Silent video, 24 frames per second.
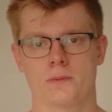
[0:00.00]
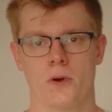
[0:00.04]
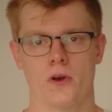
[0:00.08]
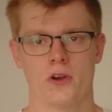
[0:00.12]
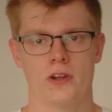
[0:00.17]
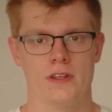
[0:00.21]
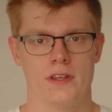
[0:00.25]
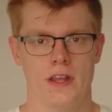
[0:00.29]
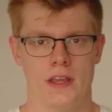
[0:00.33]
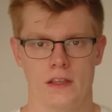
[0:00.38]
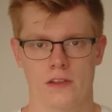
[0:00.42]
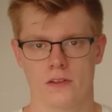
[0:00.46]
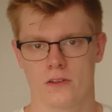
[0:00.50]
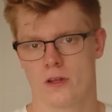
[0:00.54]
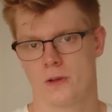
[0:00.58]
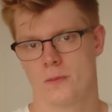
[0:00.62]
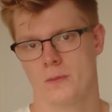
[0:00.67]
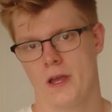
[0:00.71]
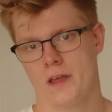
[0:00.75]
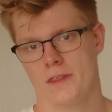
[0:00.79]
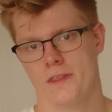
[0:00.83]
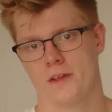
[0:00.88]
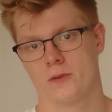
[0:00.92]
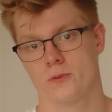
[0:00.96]
particular
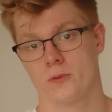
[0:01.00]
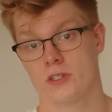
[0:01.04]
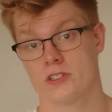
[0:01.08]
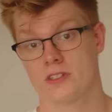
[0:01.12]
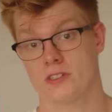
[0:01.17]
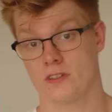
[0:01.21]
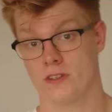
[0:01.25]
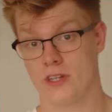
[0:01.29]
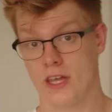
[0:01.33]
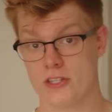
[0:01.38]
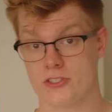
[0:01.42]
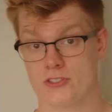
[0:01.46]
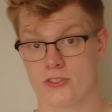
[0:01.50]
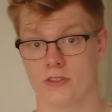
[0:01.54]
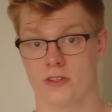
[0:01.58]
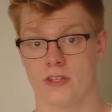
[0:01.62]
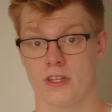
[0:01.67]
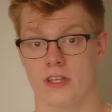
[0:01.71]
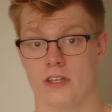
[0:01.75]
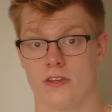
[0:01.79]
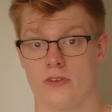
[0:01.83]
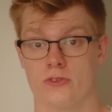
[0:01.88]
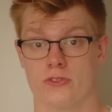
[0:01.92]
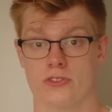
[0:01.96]
method was allegedly
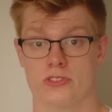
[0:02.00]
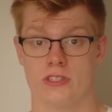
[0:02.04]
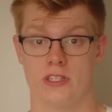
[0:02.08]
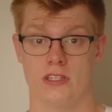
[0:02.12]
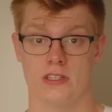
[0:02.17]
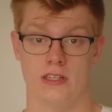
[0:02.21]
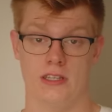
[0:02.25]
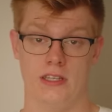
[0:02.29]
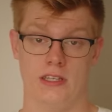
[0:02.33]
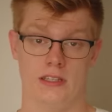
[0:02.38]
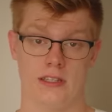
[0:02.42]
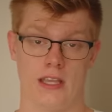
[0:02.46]
used in the